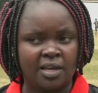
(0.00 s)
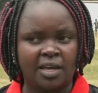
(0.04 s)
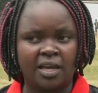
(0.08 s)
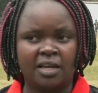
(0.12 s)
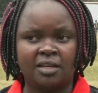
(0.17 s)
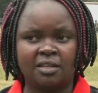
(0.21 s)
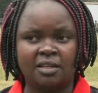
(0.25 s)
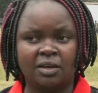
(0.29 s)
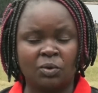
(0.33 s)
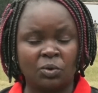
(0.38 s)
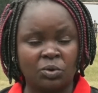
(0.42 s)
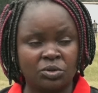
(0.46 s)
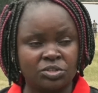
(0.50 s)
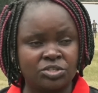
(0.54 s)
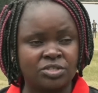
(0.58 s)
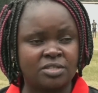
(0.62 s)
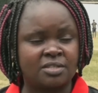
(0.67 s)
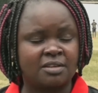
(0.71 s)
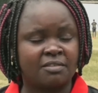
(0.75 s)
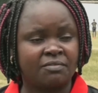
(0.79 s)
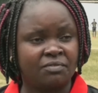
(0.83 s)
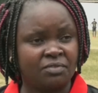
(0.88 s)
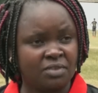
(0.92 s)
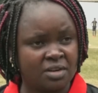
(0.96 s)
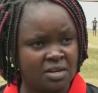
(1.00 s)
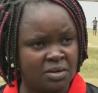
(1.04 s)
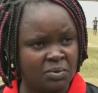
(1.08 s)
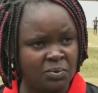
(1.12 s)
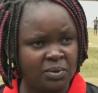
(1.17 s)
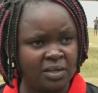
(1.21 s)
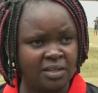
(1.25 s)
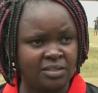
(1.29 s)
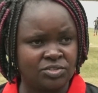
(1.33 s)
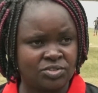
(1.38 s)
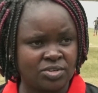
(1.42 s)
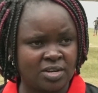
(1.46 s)
and the coaches are very
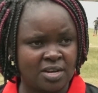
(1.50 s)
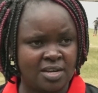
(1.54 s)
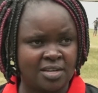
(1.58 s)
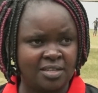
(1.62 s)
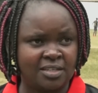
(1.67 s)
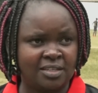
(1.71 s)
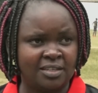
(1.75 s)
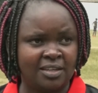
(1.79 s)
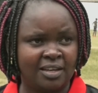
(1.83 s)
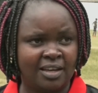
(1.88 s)
well trained,